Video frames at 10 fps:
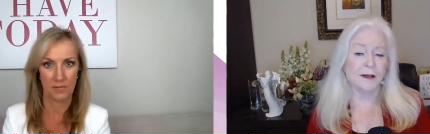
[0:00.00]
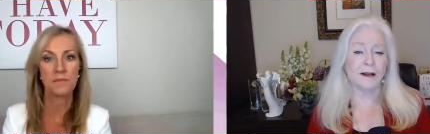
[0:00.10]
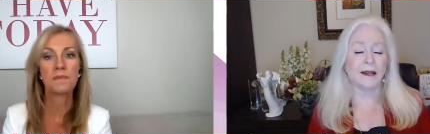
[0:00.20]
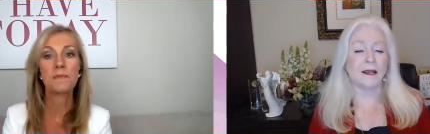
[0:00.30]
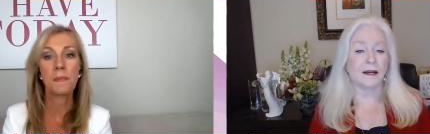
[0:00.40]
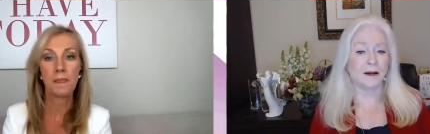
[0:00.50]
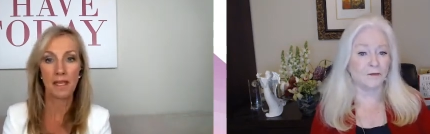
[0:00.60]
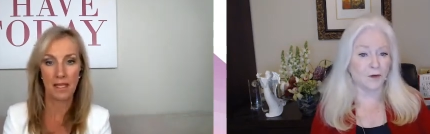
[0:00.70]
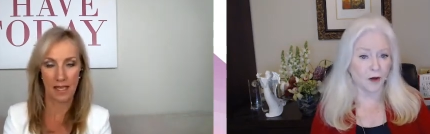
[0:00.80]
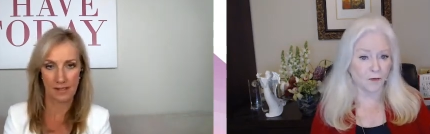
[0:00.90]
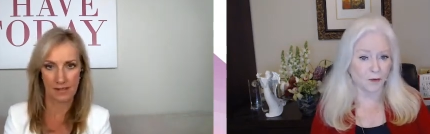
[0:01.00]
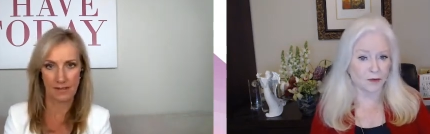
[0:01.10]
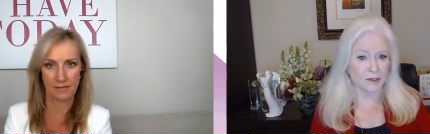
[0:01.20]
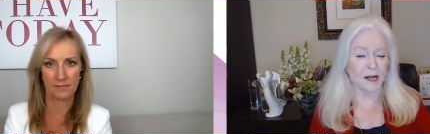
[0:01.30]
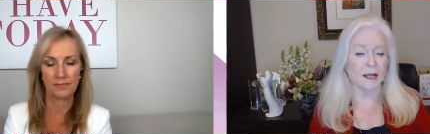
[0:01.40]
Speaker 1: like getting involved
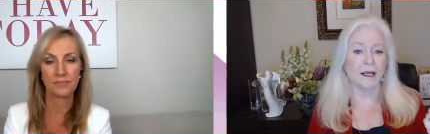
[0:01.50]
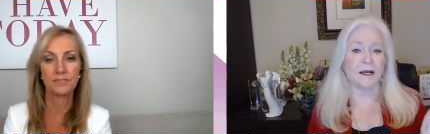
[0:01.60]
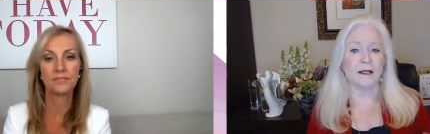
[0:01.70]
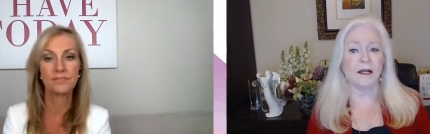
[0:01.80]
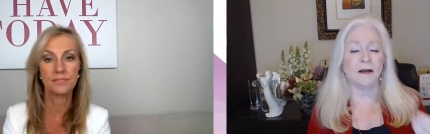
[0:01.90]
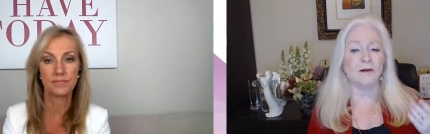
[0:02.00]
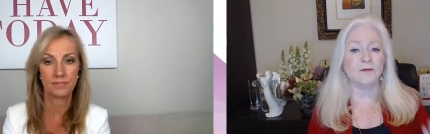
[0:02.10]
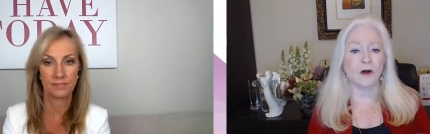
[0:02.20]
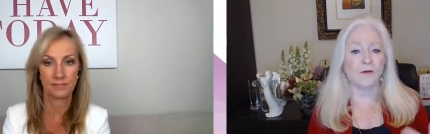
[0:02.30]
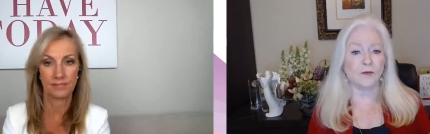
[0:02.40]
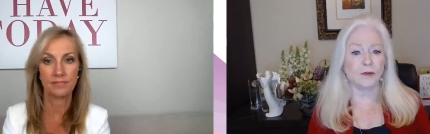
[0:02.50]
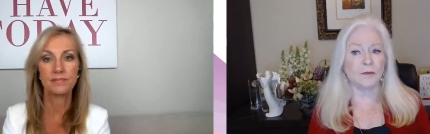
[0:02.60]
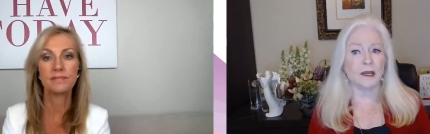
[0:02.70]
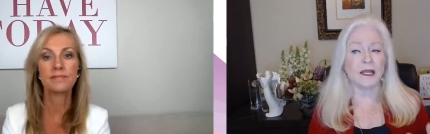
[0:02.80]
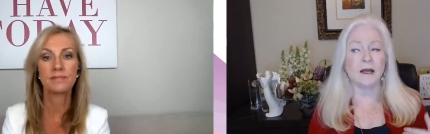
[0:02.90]
with Diane, getting involved with
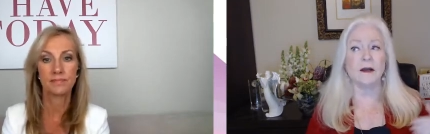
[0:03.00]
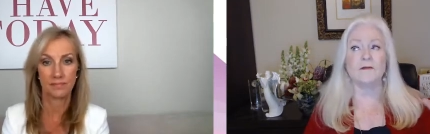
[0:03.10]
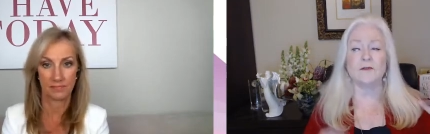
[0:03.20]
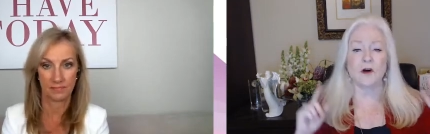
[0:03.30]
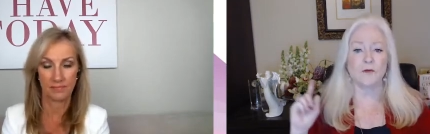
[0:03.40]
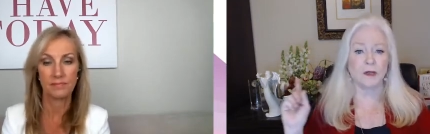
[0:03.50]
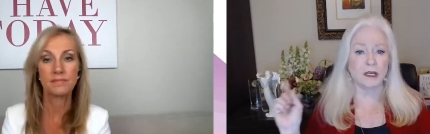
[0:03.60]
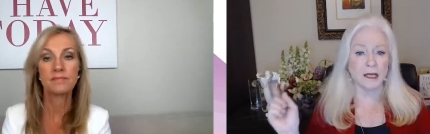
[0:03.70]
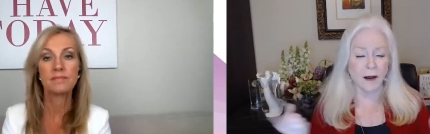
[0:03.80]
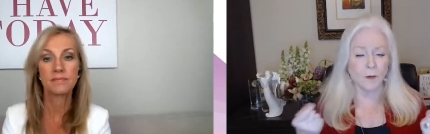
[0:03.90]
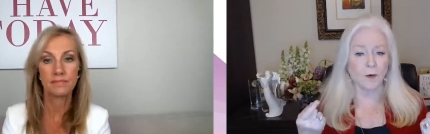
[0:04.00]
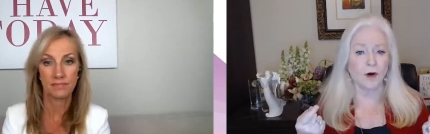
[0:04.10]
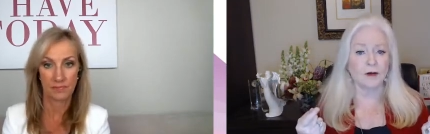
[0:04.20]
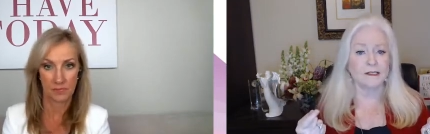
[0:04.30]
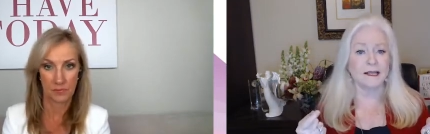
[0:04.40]
me, getting involved with
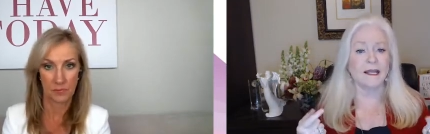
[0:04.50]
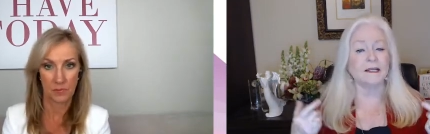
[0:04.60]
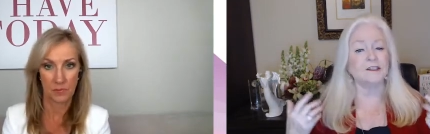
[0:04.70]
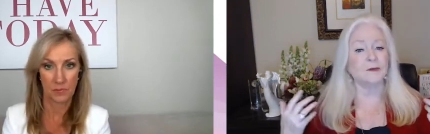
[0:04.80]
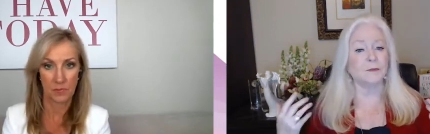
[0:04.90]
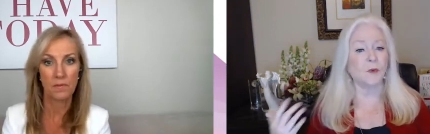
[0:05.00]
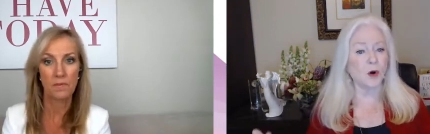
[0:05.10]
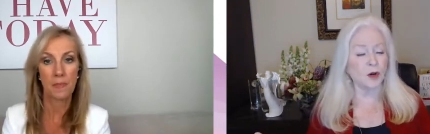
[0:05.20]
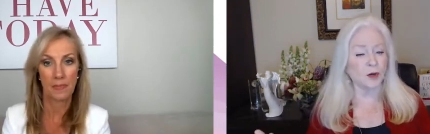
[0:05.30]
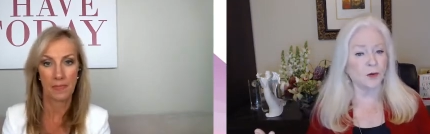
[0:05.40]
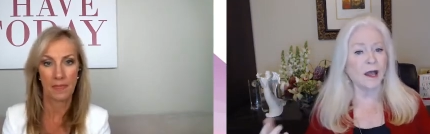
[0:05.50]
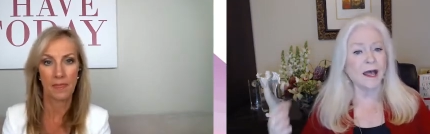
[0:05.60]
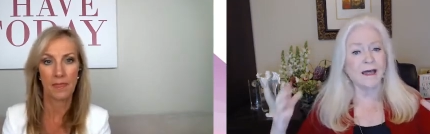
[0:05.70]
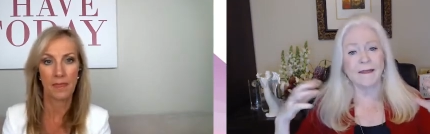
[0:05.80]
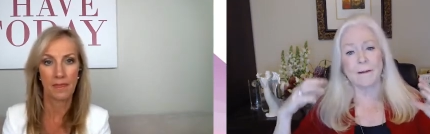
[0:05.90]
networks that can support you.
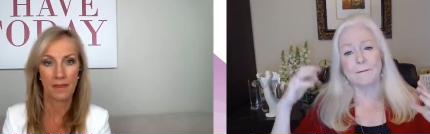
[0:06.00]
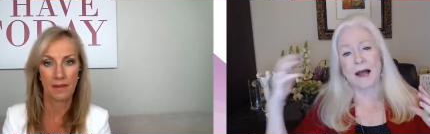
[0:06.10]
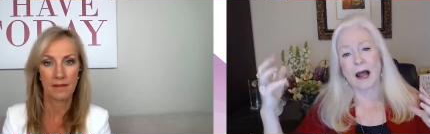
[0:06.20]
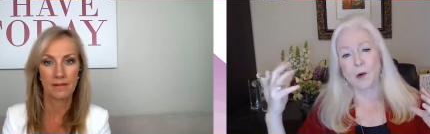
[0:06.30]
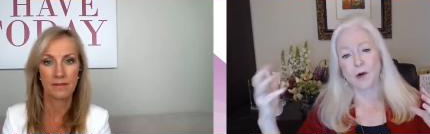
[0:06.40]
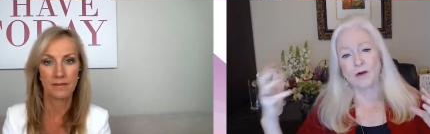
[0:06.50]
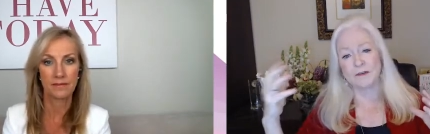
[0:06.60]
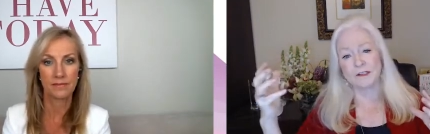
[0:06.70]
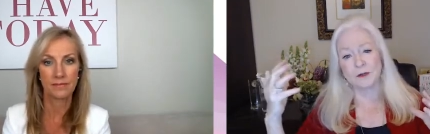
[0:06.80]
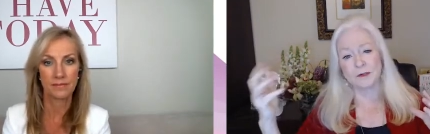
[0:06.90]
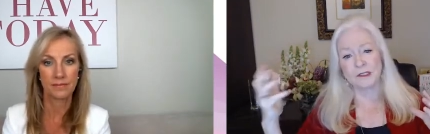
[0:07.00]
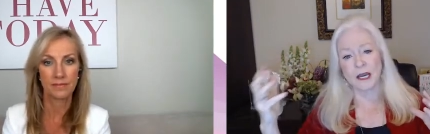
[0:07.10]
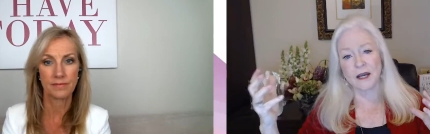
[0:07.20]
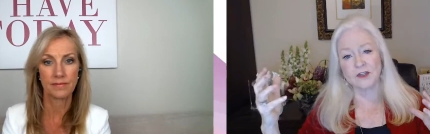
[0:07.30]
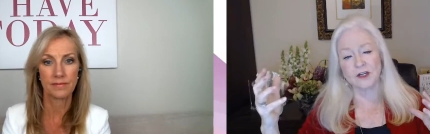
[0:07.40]
That power of
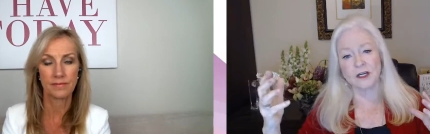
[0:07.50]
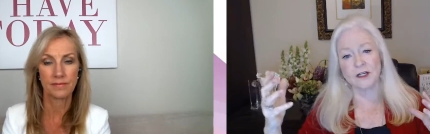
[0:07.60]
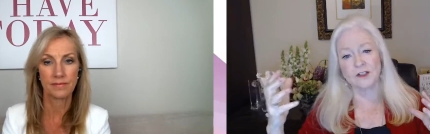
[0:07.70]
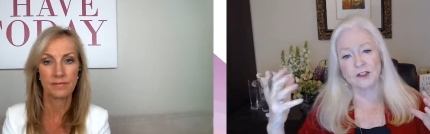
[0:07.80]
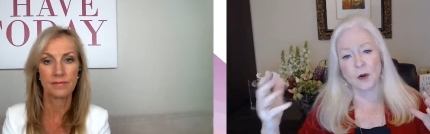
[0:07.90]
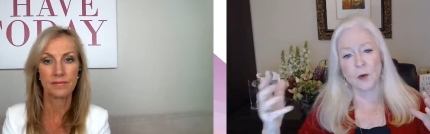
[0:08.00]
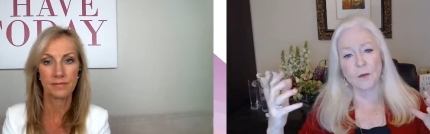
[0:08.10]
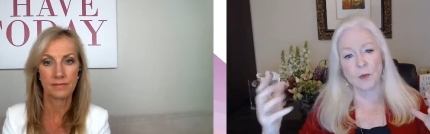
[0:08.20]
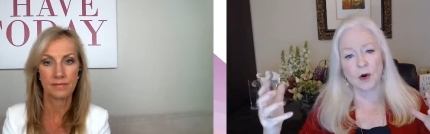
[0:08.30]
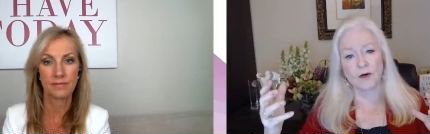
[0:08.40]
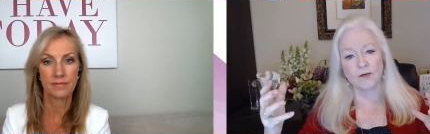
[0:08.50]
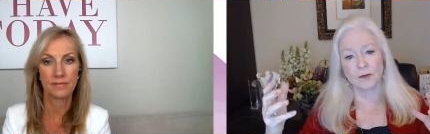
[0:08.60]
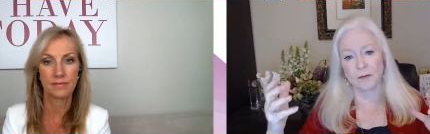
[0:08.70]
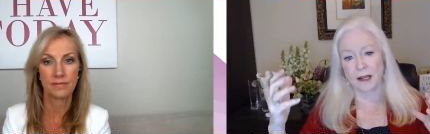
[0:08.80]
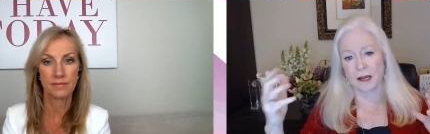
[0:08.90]
association is so important for
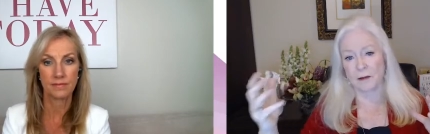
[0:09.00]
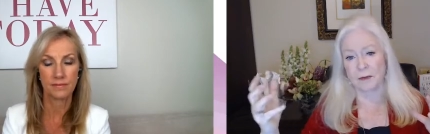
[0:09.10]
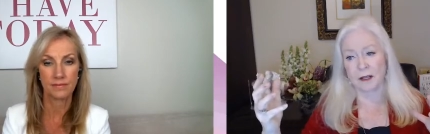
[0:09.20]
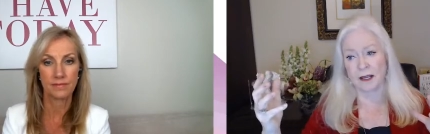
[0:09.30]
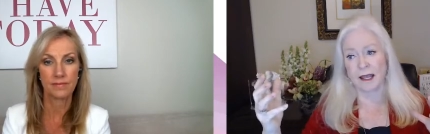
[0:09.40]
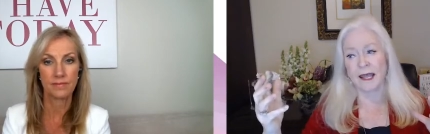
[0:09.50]
playing big.